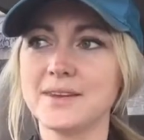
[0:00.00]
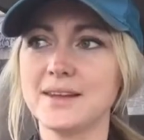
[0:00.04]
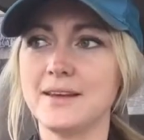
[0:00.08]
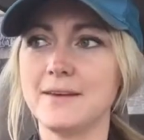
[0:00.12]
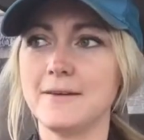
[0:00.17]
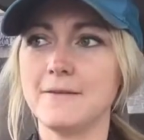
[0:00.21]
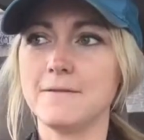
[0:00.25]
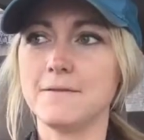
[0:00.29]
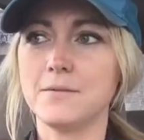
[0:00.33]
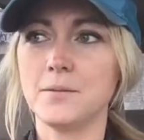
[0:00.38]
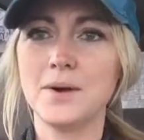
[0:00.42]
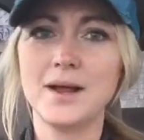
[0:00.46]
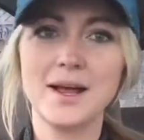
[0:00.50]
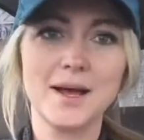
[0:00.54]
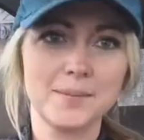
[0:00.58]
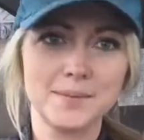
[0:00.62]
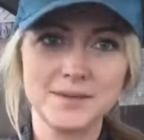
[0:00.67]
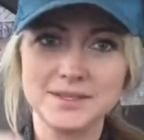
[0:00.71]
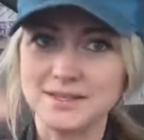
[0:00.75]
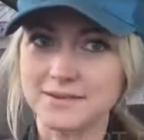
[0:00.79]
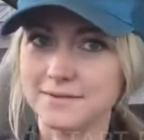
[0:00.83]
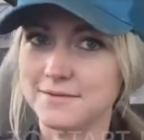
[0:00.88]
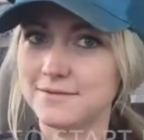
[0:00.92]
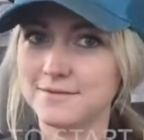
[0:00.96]
if what
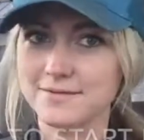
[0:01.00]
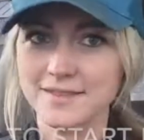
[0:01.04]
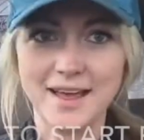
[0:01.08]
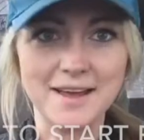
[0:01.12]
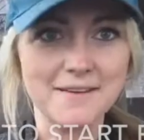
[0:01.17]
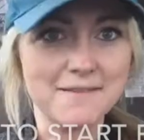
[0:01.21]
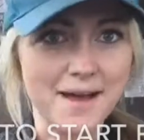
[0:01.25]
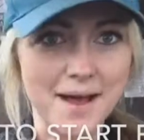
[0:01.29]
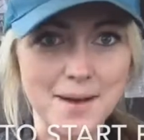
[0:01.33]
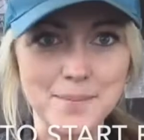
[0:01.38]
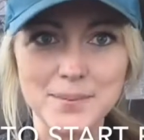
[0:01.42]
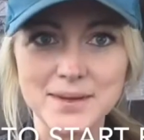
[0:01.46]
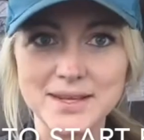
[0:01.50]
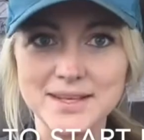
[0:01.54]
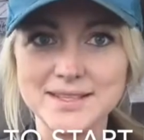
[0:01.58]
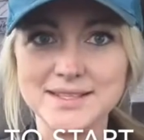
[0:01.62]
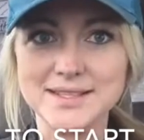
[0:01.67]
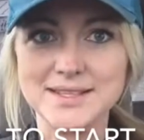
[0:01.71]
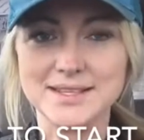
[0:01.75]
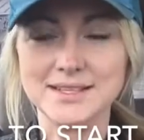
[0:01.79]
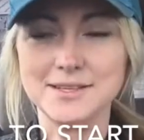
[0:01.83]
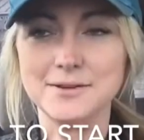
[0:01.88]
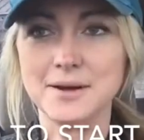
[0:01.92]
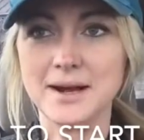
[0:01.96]
happens if life
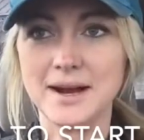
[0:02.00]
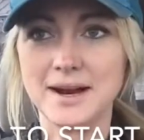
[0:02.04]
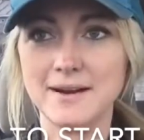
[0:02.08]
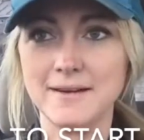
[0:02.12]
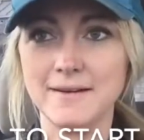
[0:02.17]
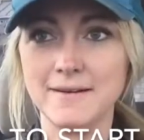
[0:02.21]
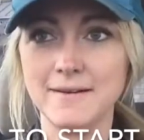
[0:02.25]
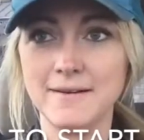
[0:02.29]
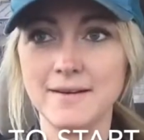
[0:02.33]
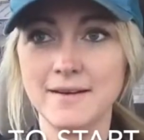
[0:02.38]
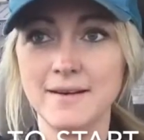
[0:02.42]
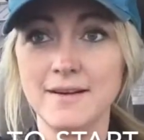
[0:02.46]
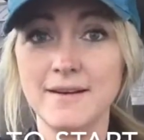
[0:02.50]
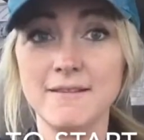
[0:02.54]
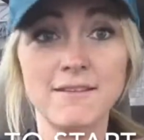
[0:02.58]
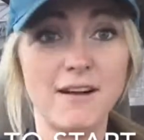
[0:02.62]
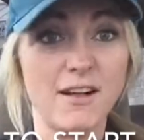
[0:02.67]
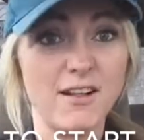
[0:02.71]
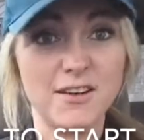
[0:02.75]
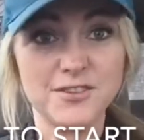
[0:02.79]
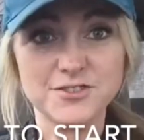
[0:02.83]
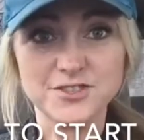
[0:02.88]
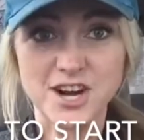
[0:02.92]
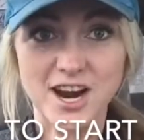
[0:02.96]
happens and you kind of
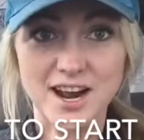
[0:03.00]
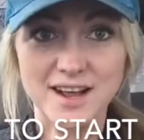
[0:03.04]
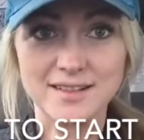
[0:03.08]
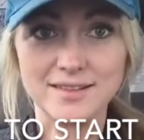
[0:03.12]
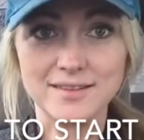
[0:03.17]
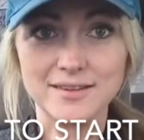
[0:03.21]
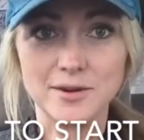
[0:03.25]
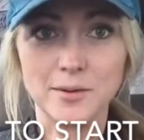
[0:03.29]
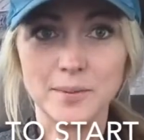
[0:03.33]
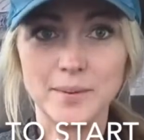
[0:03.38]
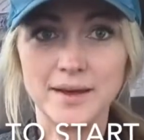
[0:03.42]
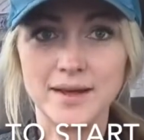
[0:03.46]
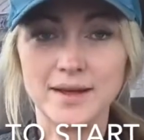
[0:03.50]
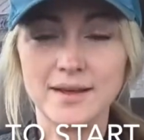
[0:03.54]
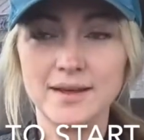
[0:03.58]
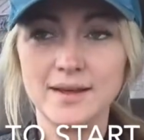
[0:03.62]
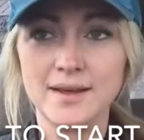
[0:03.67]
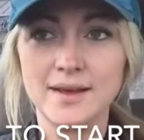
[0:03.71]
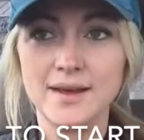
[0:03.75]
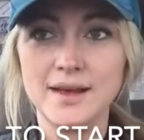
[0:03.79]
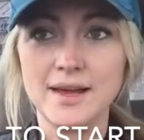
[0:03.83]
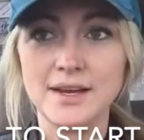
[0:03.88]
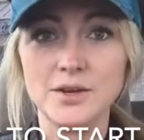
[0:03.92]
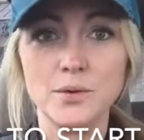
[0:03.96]
fall off track a little bit
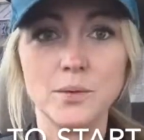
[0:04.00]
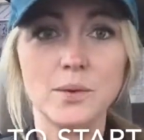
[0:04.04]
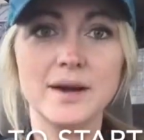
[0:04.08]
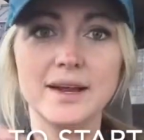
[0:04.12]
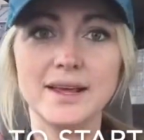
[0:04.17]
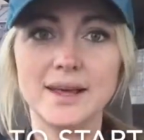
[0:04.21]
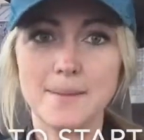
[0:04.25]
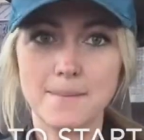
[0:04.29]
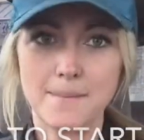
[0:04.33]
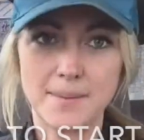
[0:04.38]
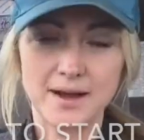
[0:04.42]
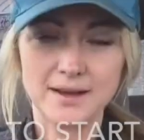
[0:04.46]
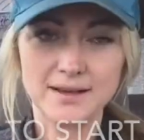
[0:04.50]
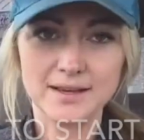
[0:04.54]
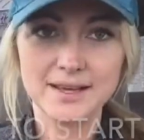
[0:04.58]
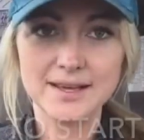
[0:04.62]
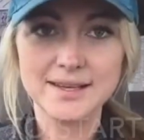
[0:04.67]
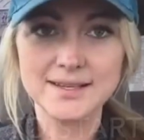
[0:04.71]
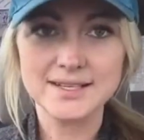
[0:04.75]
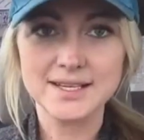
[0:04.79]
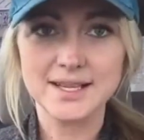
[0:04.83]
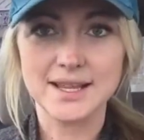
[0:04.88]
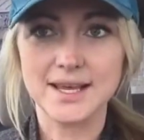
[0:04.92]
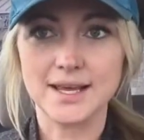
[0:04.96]
and you want to get back
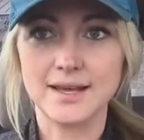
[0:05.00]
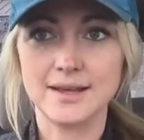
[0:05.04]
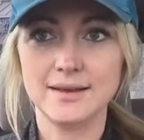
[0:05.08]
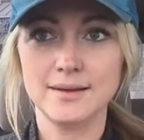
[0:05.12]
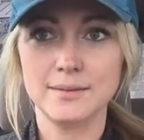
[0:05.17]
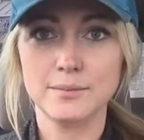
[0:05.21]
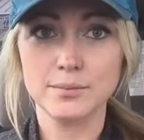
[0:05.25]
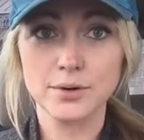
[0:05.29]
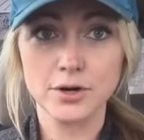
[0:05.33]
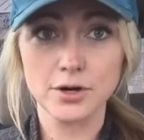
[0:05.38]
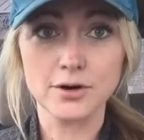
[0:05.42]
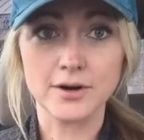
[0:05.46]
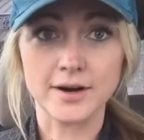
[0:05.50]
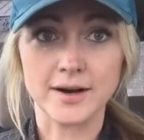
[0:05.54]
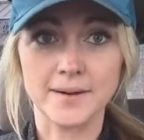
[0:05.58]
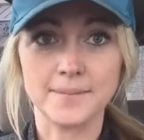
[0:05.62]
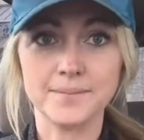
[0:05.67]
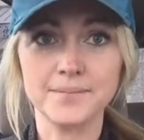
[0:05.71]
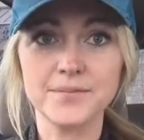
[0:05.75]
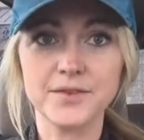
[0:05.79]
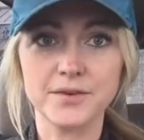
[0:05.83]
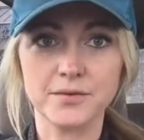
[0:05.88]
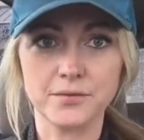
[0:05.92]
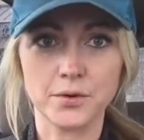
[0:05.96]
into the
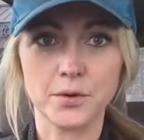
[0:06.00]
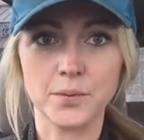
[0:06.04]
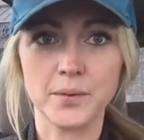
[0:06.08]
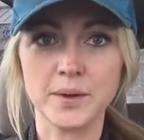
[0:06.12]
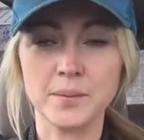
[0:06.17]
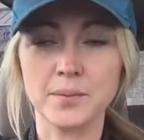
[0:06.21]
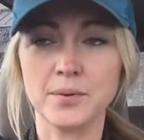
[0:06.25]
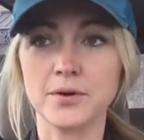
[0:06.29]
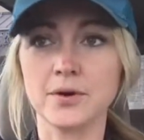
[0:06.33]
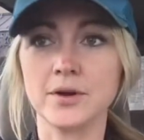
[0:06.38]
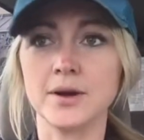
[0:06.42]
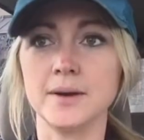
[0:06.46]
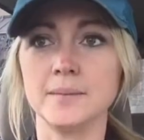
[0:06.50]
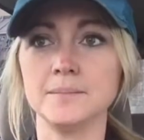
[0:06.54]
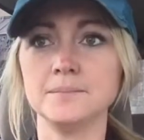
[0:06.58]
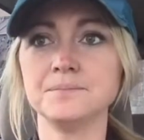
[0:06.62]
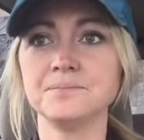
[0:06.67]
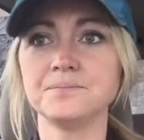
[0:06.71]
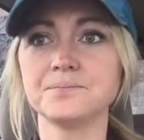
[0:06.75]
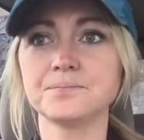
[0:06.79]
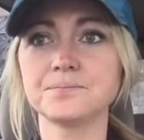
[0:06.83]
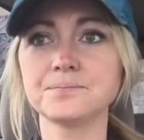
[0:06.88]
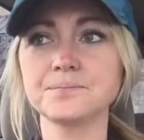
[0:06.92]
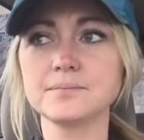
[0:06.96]
program, the 4-week program,
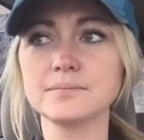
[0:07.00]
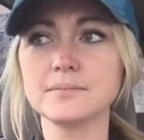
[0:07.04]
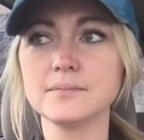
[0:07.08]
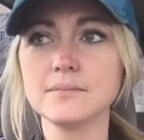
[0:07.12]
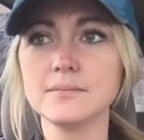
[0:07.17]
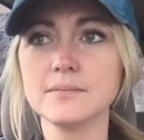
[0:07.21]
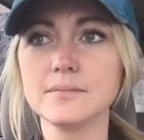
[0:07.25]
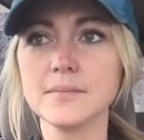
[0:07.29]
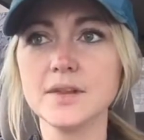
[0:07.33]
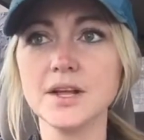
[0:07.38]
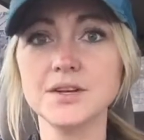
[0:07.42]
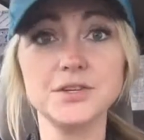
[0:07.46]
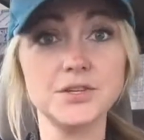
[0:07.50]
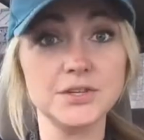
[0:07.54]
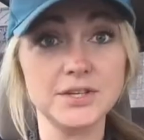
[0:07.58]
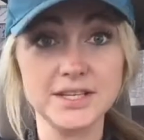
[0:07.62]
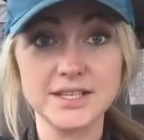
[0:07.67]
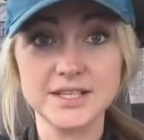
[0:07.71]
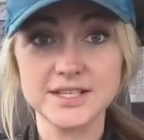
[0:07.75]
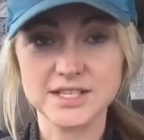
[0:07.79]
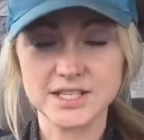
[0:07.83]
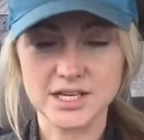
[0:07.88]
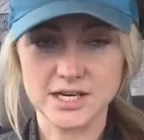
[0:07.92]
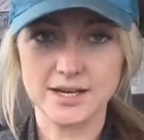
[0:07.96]
you
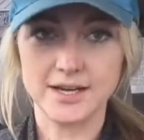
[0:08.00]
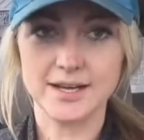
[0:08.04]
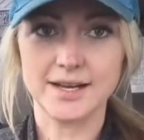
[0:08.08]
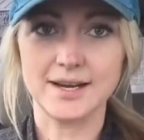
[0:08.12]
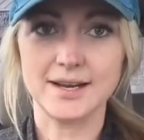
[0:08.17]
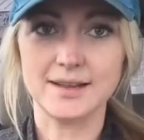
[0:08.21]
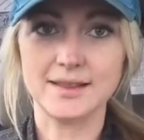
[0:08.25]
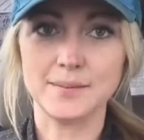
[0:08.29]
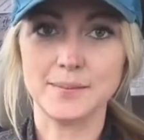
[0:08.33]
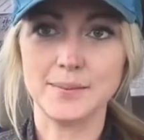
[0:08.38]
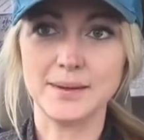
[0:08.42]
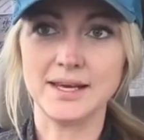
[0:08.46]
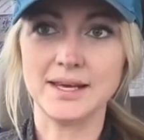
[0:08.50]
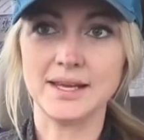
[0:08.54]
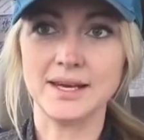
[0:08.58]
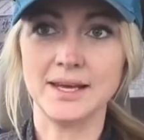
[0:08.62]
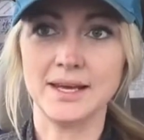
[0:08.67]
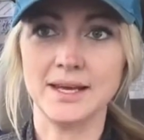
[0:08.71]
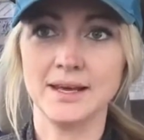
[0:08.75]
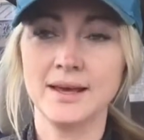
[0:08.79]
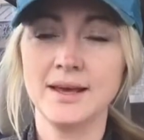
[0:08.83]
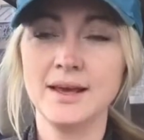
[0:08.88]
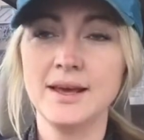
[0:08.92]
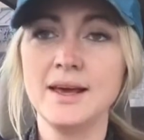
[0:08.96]
need to start again at the
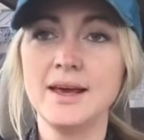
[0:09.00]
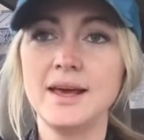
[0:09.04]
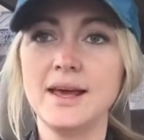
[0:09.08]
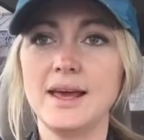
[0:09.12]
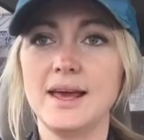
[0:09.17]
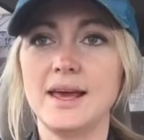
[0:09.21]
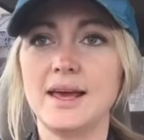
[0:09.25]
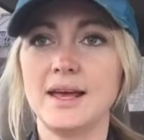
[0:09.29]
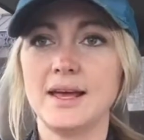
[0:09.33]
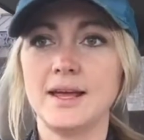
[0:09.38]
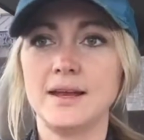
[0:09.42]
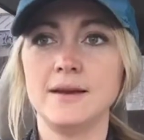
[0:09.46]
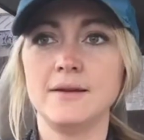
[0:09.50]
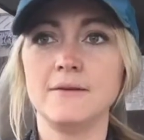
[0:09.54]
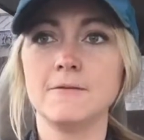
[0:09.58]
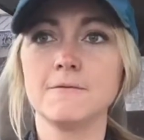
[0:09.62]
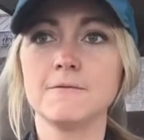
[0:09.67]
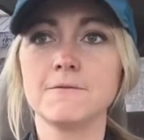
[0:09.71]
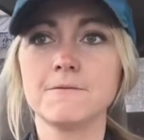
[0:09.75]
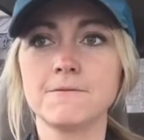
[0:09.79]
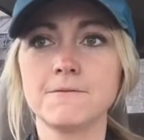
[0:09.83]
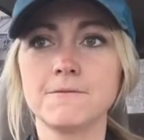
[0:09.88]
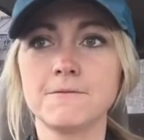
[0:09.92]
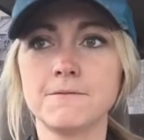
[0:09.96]
beginning. And
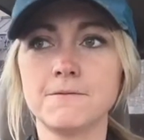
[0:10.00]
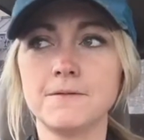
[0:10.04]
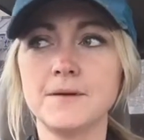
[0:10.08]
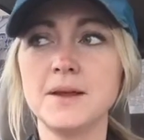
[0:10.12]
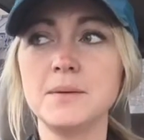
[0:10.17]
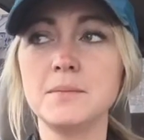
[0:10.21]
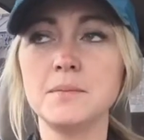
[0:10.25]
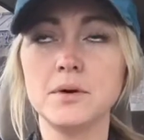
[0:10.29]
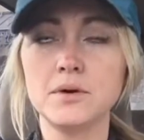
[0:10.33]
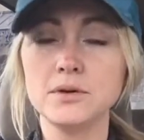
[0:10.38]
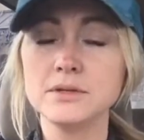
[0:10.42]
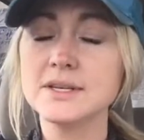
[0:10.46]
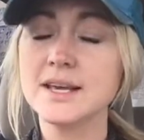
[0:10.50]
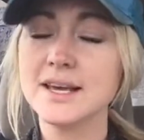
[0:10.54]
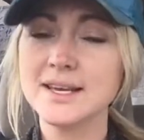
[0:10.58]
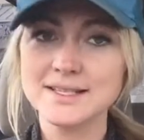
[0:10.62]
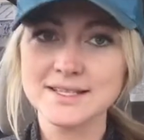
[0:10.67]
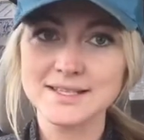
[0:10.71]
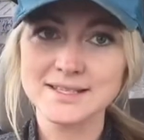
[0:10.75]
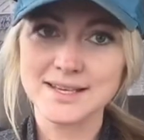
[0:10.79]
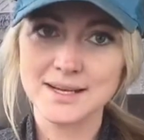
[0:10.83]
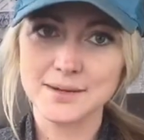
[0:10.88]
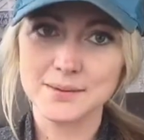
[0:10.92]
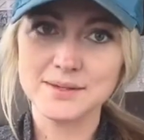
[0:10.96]
in most
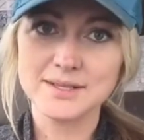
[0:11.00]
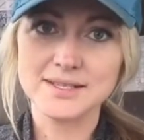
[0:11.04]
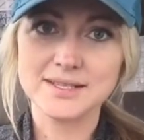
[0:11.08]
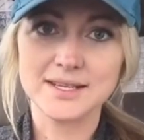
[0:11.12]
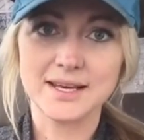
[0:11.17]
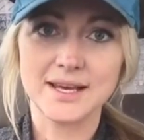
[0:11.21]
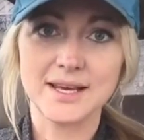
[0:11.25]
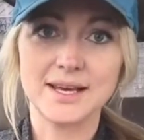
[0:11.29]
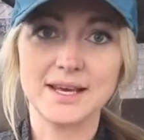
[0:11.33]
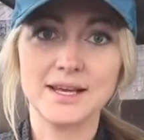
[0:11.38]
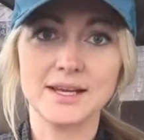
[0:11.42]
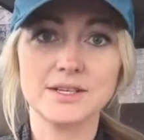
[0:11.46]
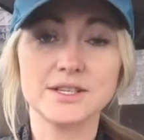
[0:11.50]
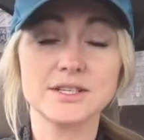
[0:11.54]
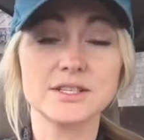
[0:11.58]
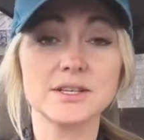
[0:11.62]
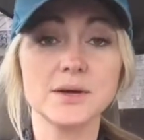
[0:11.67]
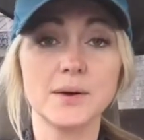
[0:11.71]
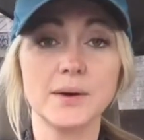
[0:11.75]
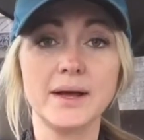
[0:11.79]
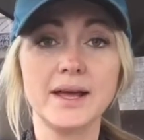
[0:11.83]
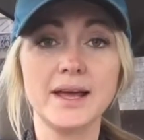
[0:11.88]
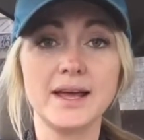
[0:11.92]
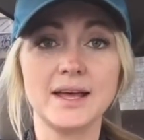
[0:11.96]
cases, I would say
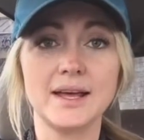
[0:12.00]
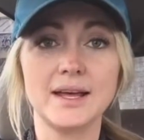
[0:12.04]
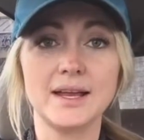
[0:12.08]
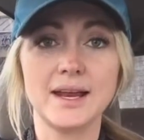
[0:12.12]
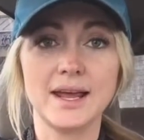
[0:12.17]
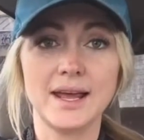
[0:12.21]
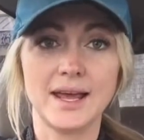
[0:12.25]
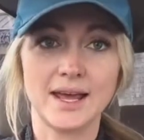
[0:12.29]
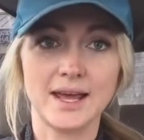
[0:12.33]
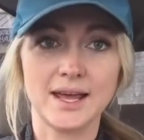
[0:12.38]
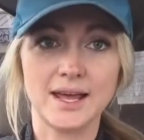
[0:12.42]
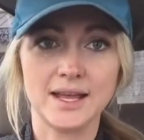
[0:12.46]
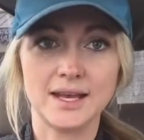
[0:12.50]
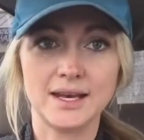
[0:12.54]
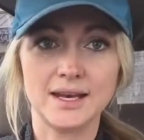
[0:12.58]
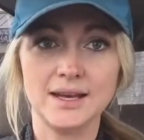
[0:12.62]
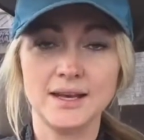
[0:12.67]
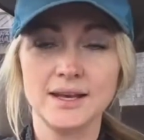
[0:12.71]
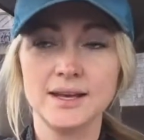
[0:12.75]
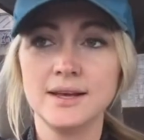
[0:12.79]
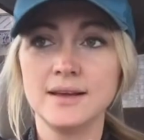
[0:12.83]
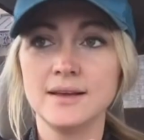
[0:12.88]
just go ahead and